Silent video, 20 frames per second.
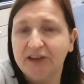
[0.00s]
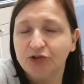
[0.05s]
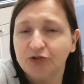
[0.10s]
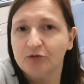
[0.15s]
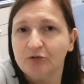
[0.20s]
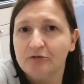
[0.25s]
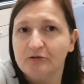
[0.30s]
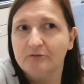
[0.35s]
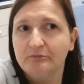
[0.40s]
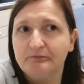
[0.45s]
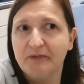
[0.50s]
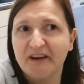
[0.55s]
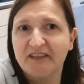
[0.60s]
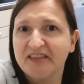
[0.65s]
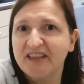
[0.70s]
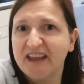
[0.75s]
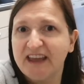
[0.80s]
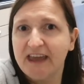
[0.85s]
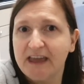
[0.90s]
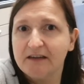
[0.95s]
keto
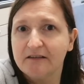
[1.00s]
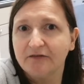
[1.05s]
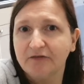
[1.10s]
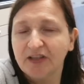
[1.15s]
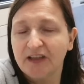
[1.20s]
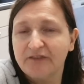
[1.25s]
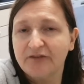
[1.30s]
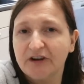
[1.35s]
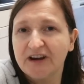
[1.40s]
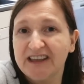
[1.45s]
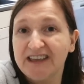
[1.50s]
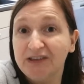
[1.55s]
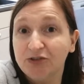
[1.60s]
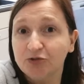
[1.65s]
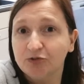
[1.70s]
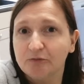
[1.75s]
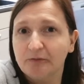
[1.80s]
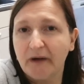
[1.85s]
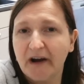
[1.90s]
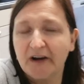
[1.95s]
birthday cake flavoured
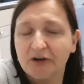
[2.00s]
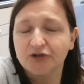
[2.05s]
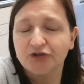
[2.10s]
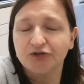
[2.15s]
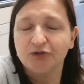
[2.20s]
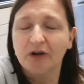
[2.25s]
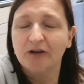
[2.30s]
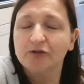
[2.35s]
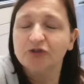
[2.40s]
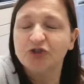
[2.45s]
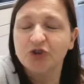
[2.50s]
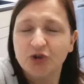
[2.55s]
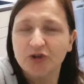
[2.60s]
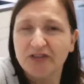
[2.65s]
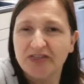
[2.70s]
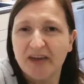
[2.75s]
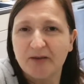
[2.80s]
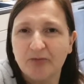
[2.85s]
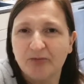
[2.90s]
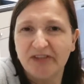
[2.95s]
keto bars, so I'll show
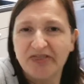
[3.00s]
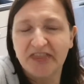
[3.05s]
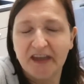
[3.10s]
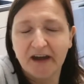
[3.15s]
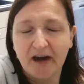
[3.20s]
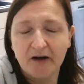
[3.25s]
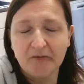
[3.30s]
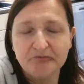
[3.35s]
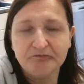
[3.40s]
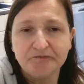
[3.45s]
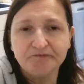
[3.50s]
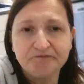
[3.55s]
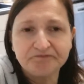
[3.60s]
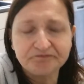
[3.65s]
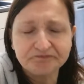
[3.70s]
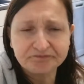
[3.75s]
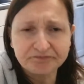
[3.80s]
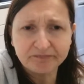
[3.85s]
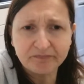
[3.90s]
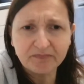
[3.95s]
you them when they come.
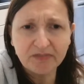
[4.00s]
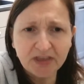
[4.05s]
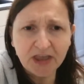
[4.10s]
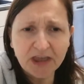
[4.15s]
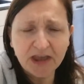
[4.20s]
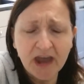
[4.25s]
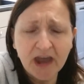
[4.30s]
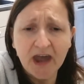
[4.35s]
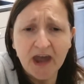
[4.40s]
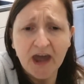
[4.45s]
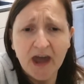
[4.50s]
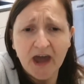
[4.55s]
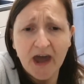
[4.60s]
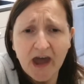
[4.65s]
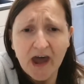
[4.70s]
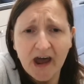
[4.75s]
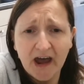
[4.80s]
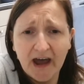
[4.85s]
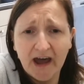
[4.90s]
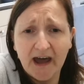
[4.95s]

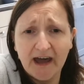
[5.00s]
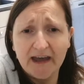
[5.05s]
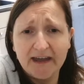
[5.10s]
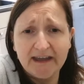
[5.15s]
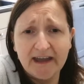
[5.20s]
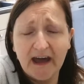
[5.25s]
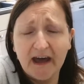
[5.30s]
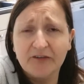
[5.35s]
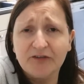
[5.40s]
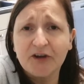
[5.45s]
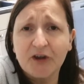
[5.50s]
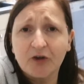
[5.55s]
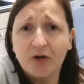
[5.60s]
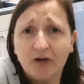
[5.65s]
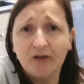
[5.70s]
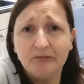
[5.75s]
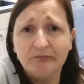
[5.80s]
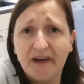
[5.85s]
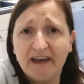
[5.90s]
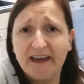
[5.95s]
I haven't
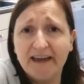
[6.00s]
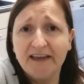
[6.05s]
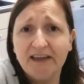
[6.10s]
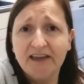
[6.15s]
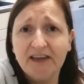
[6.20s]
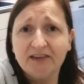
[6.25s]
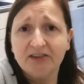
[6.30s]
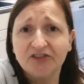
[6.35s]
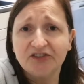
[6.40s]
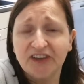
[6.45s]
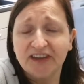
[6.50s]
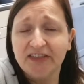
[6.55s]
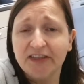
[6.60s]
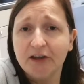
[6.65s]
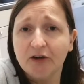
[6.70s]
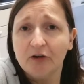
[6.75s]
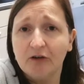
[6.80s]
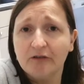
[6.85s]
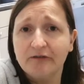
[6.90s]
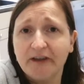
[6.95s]
got my
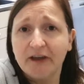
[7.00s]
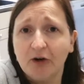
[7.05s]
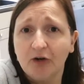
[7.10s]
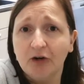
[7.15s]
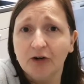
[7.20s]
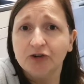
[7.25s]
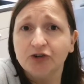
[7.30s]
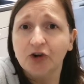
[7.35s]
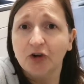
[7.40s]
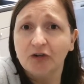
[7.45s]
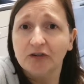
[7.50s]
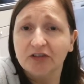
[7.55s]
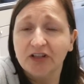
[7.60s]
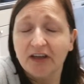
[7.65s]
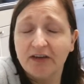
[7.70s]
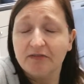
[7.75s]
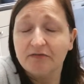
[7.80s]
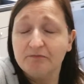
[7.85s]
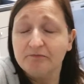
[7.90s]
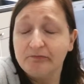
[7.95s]
Skinny Coffee hot
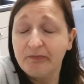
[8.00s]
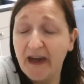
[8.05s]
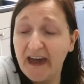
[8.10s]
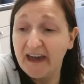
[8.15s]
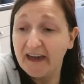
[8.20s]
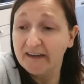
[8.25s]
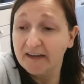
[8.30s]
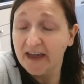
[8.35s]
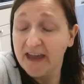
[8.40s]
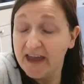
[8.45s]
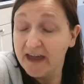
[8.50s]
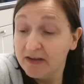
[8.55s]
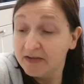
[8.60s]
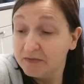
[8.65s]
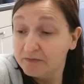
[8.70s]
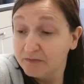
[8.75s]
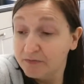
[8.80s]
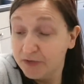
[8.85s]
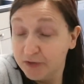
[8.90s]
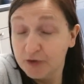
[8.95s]
chocolate back uh,
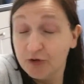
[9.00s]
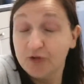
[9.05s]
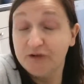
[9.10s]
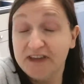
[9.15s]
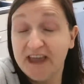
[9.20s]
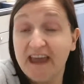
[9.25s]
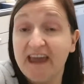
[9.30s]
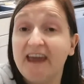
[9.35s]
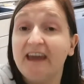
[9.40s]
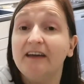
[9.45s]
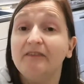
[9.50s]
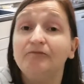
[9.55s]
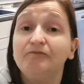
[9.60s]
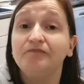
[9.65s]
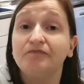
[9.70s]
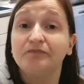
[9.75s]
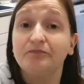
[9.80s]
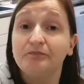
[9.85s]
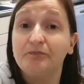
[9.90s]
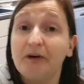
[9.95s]
through yet,
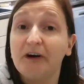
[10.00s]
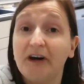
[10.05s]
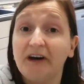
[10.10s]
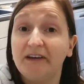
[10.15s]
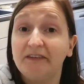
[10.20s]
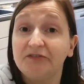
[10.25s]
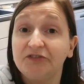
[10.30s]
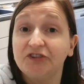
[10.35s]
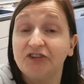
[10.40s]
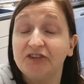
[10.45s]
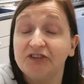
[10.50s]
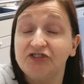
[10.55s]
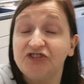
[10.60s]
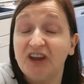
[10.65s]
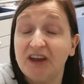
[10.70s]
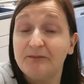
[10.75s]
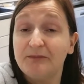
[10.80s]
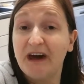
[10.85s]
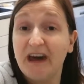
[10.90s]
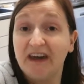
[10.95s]
but
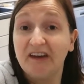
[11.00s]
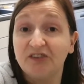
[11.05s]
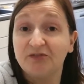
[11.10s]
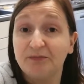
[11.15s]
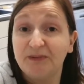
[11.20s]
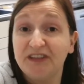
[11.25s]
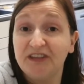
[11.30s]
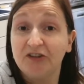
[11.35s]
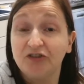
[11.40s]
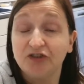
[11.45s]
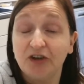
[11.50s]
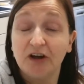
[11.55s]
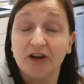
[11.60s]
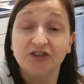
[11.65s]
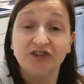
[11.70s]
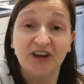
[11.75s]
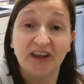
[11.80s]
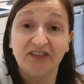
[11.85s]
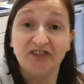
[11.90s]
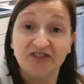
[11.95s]
Gemma has been in
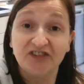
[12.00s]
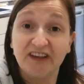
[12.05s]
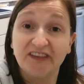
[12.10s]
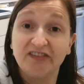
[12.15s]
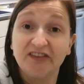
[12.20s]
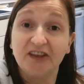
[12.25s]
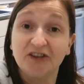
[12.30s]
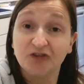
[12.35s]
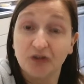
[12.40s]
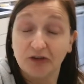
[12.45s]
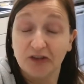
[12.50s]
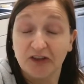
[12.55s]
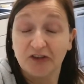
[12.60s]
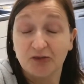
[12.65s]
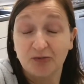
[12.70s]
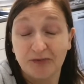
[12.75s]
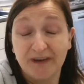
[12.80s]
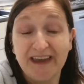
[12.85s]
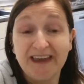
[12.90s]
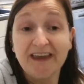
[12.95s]
touch and said that it's on
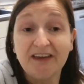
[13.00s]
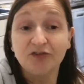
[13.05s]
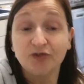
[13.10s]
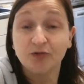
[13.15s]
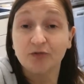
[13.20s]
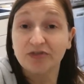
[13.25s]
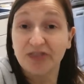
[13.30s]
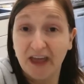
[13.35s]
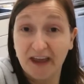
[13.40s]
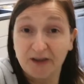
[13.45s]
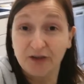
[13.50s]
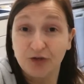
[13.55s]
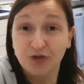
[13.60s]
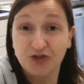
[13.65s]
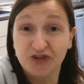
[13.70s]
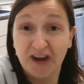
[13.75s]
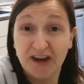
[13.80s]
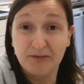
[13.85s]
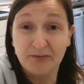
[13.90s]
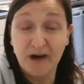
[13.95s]
its way, so thank you
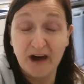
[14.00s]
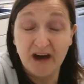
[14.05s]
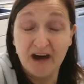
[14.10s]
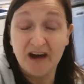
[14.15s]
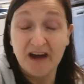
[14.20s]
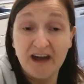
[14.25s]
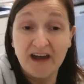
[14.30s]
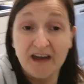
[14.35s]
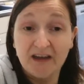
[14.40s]
Gemma.